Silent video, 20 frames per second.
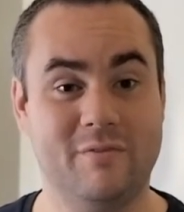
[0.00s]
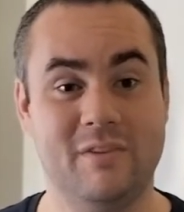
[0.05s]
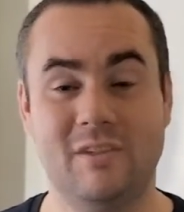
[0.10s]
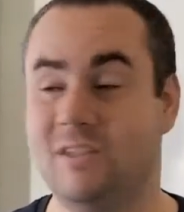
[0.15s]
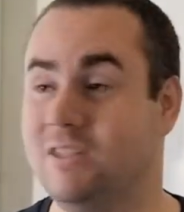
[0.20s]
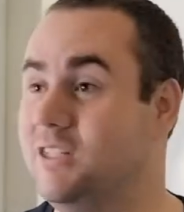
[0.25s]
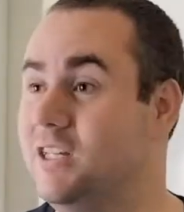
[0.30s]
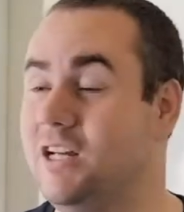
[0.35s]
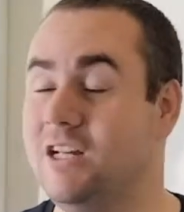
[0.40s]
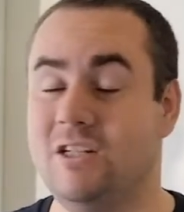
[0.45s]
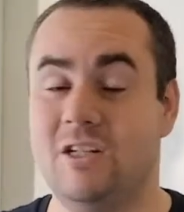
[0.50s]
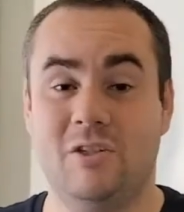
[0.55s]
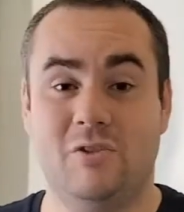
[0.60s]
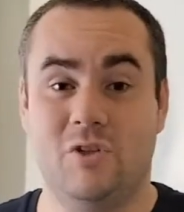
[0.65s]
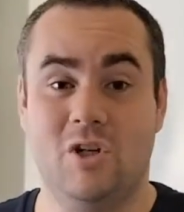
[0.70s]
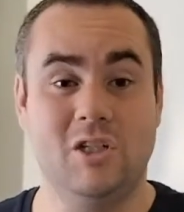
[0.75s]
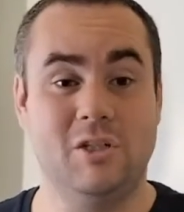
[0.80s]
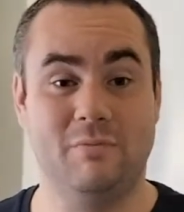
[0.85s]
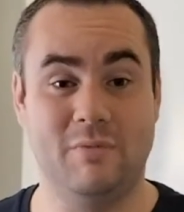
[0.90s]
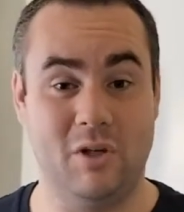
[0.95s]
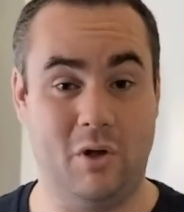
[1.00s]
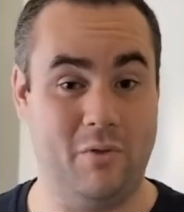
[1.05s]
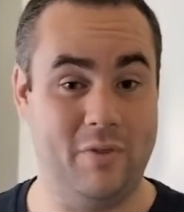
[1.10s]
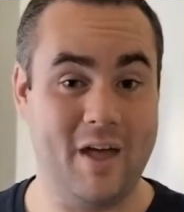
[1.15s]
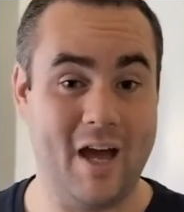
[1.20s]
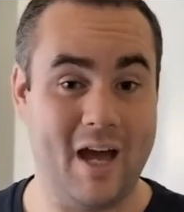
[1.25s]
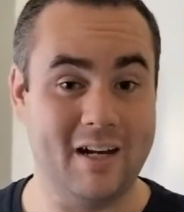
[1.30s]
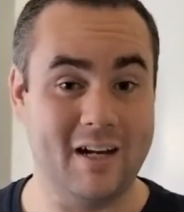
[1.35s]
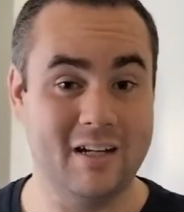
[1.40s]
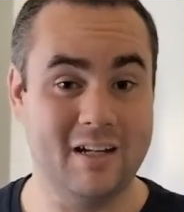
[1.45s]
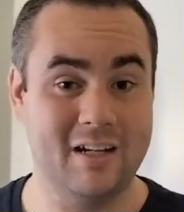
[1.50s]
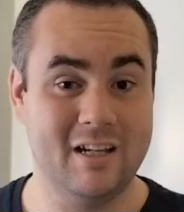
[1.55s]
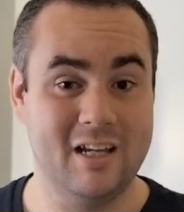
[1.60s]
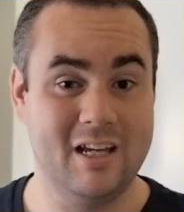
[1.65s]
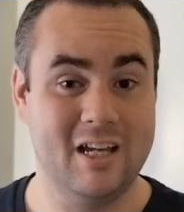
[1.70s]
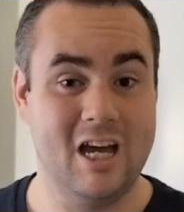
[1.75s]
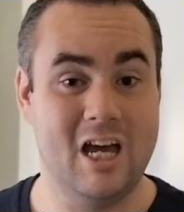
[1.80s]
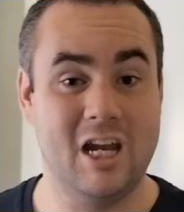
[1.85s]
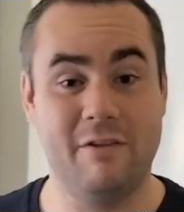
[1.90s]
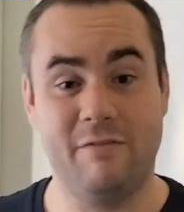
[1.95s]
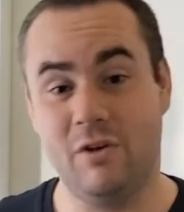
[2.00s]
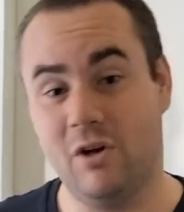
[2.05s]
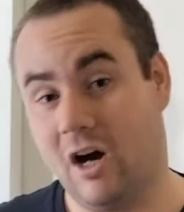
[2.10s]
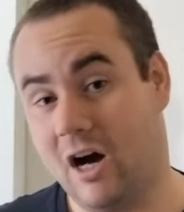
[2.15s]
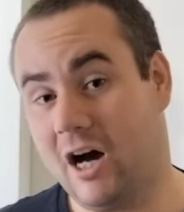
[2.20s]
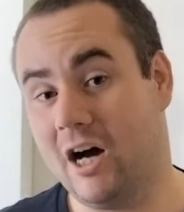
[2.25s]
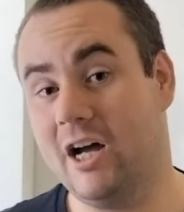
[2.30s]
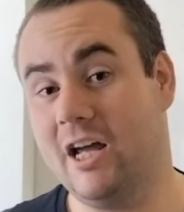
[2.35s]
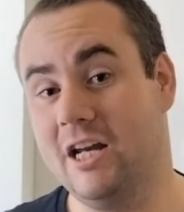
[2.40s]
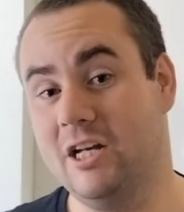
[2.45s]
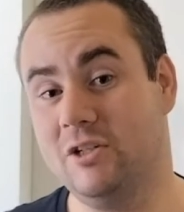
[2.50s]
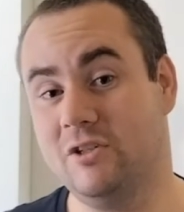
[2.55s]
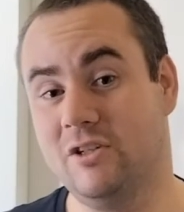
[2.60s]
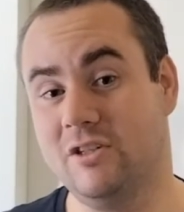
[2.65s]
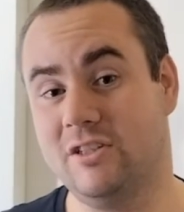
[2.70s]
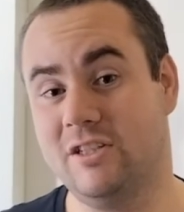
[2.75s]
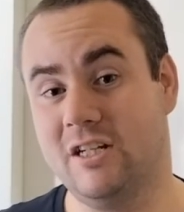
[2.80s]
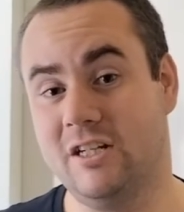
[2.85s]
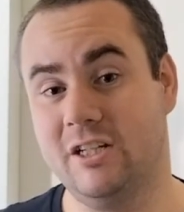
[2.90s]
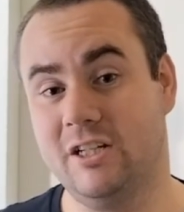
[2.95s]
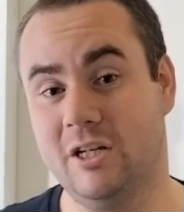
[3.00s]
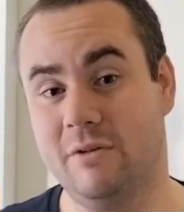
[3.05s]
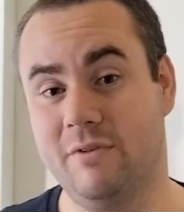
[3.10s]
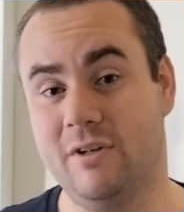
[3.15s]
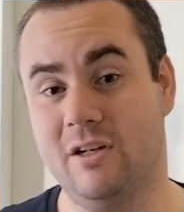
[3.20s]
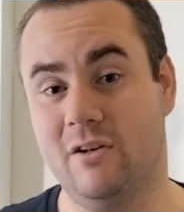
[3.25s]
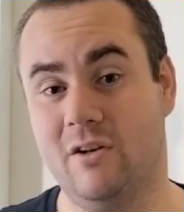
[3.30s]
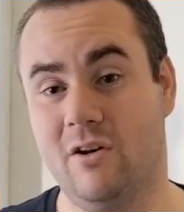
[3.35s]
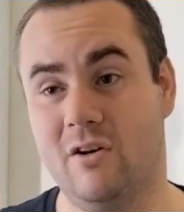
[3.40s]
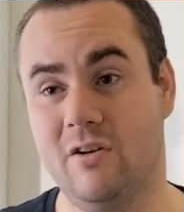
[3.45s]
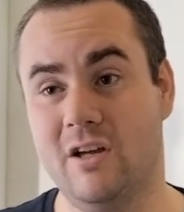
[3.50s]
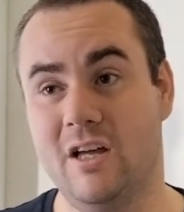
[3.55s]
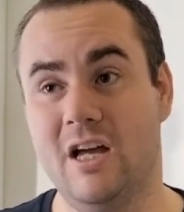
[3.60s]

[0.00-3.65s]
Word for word: You can just trust me on that. And if you are interested in coming along,